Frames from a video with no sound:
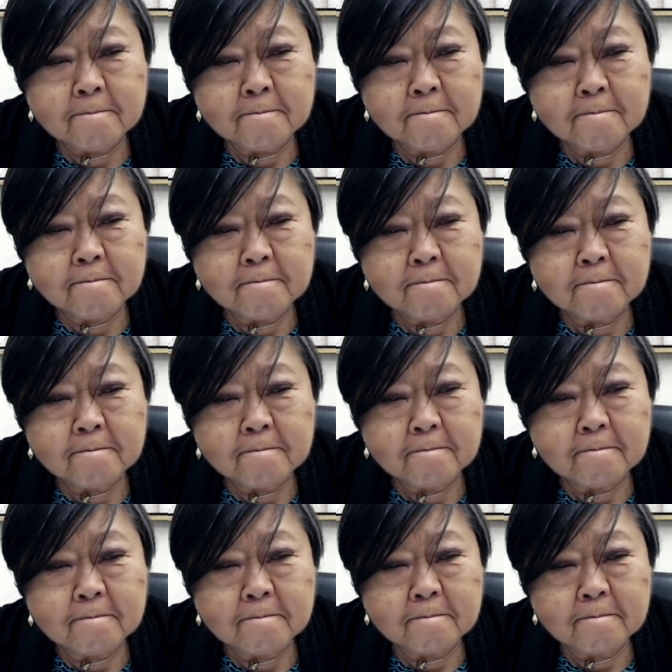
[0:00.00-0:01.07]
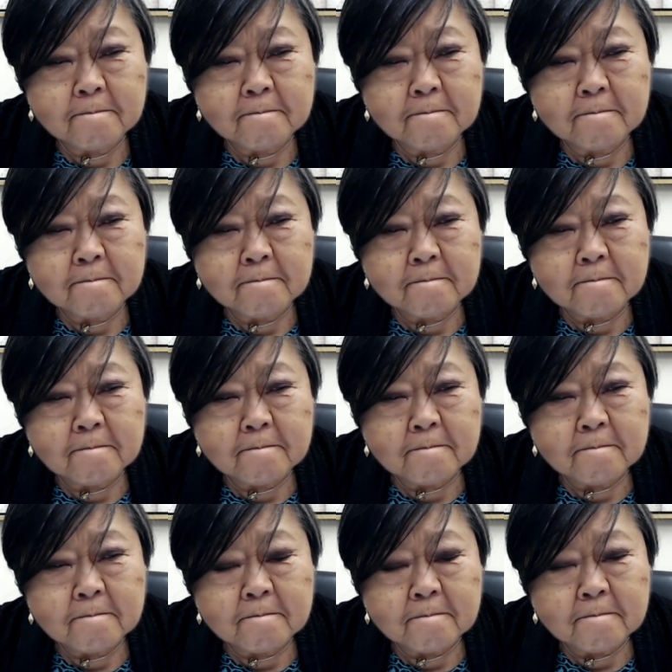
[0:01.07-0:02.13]

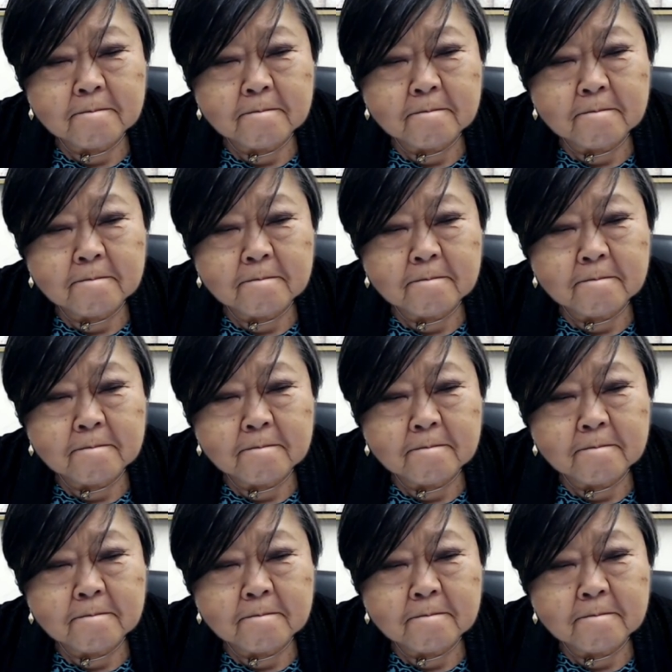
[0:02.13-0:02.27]
No words are spoken by the person on screen.